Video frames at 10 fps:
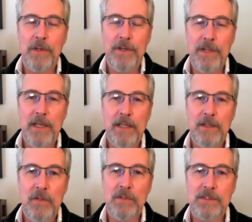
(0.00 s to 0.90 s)
a day
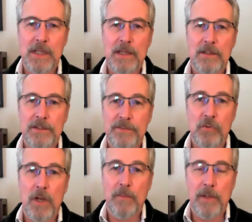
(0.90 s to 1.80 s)
news cycles of
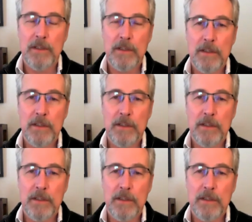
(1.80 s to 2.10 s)
trauma